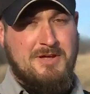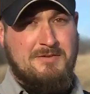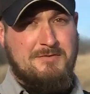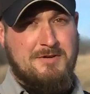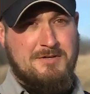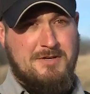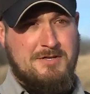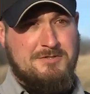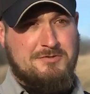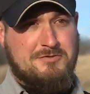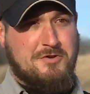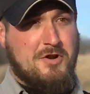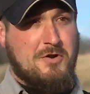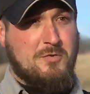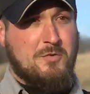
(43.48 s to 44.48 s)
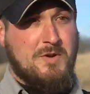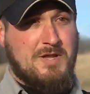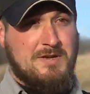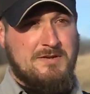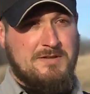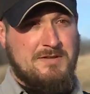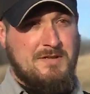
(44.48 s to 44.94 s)
We have a, a strong
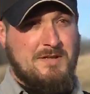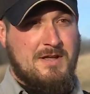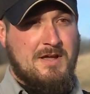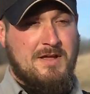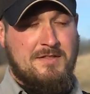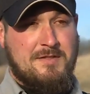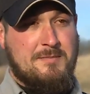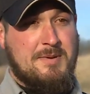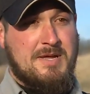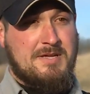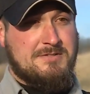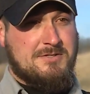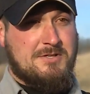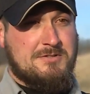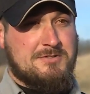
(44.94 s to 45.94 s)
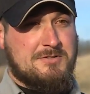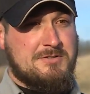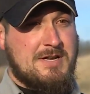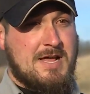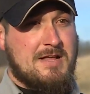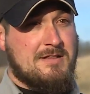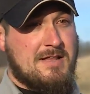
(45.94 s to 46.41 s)
wind. Uh, the bay is also
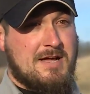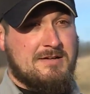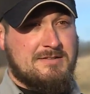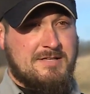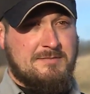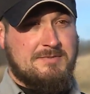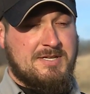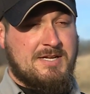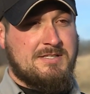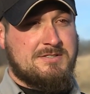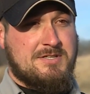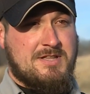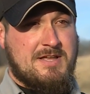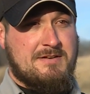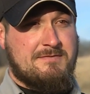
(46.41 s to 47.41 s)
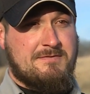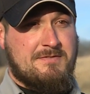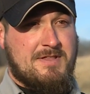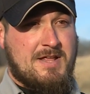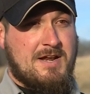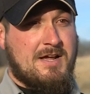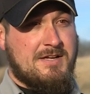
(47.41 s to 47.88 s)
not locked up tight, so that,
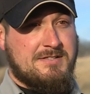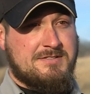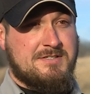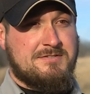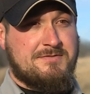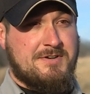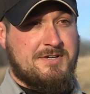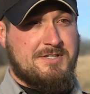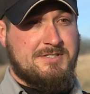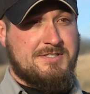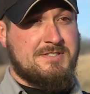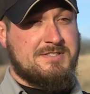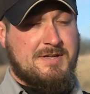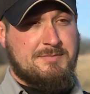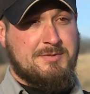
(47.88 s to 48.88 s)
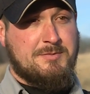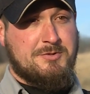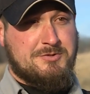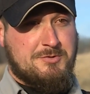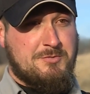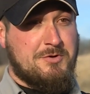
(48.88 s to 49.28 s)
that ice is very susceptible to